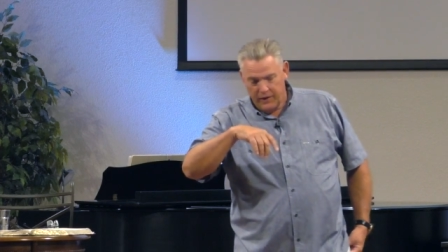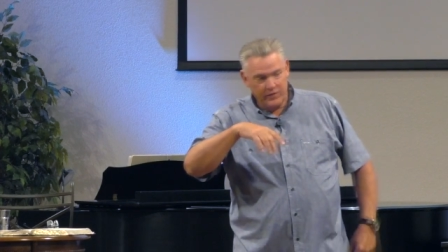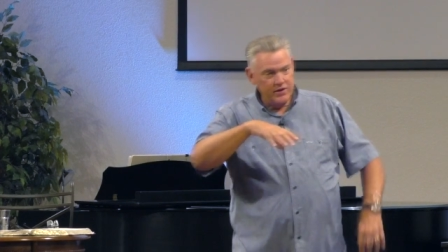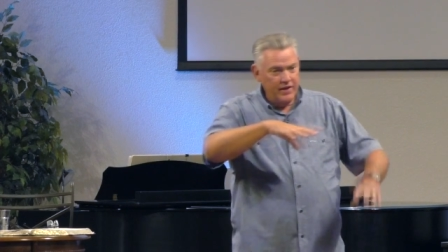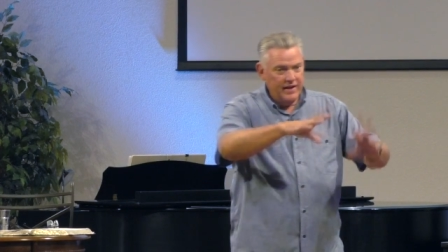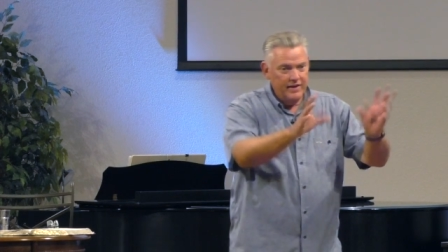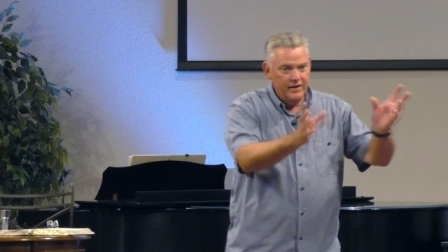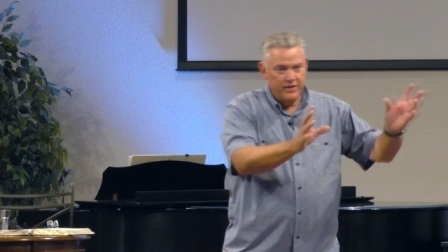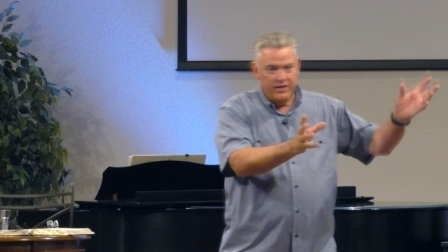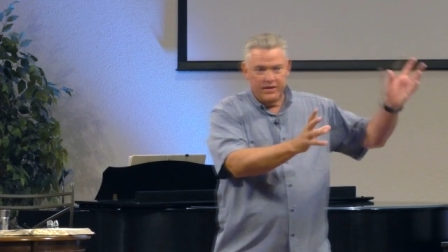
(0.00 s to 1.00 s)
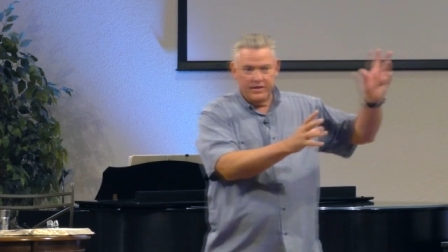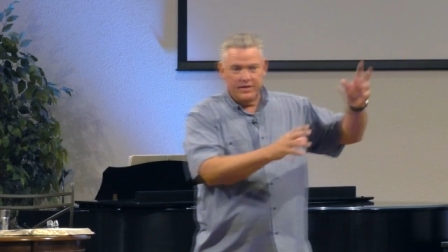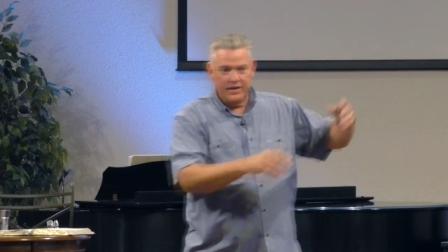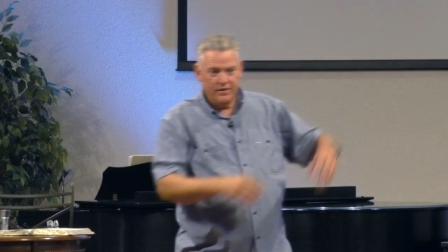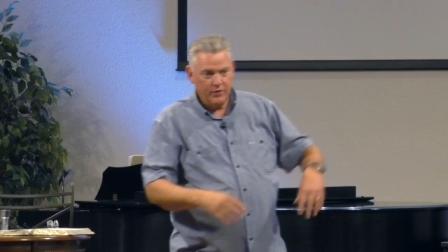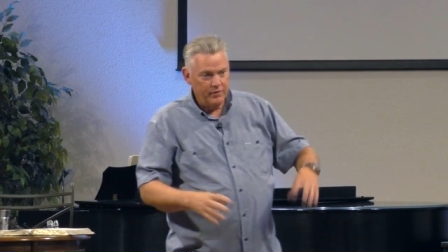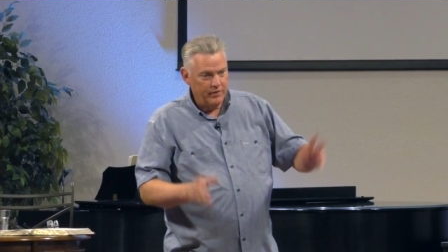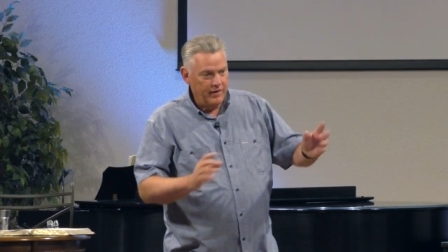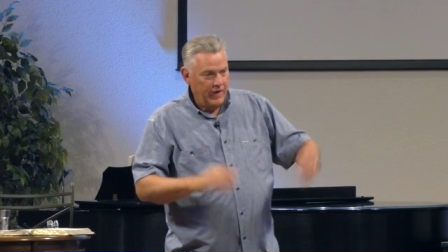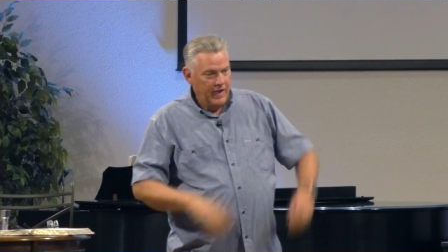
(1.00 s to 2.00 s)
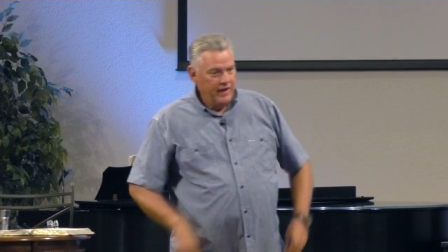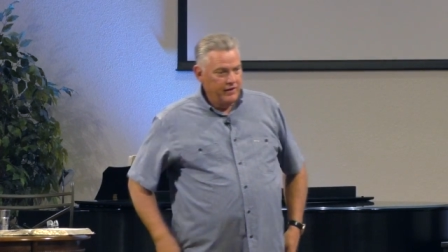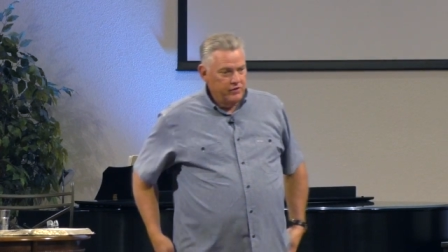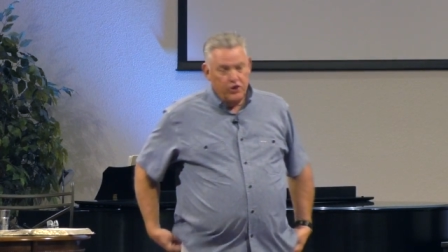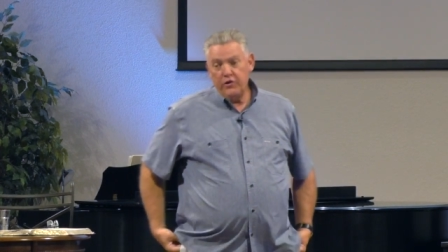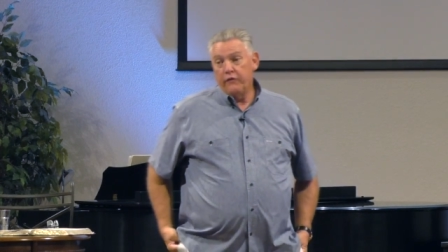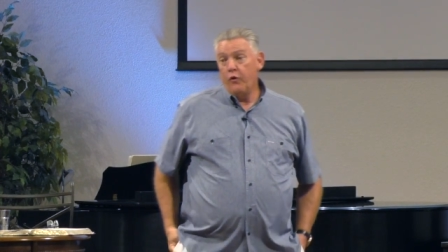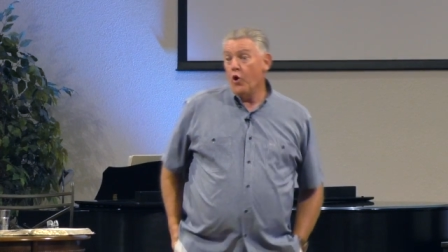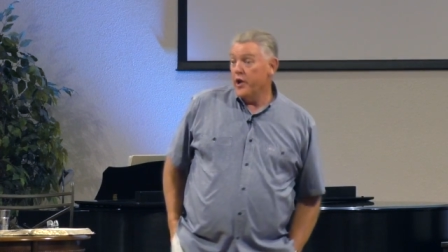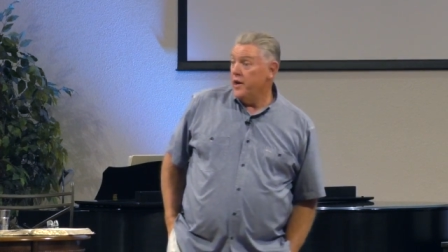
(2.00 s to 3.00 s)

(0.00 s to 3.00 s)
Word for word: we saw that little thing. We couldn't afford